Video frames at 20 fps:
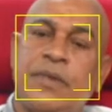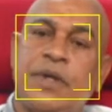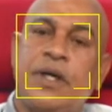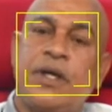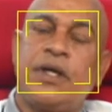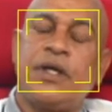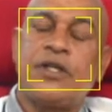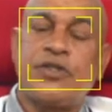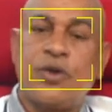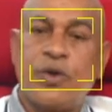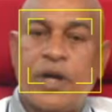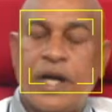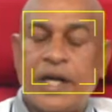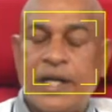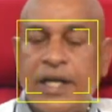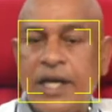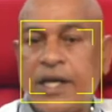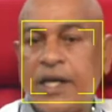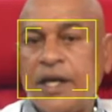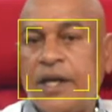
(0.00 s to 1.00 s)
so that
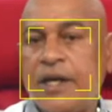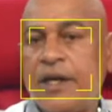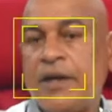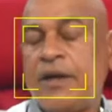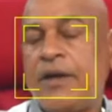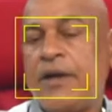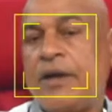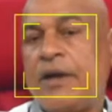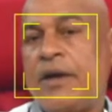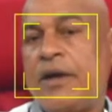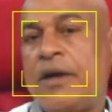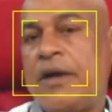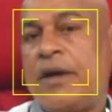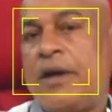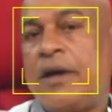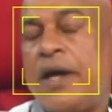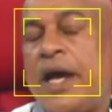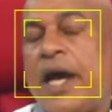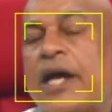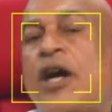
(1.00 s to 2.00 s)
they can
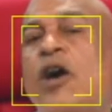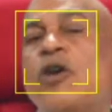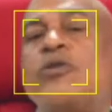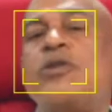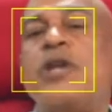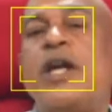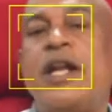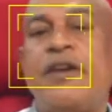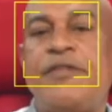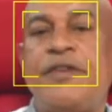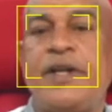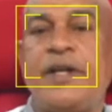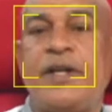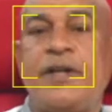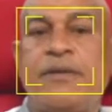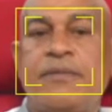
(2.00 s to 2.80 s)
eke out a living.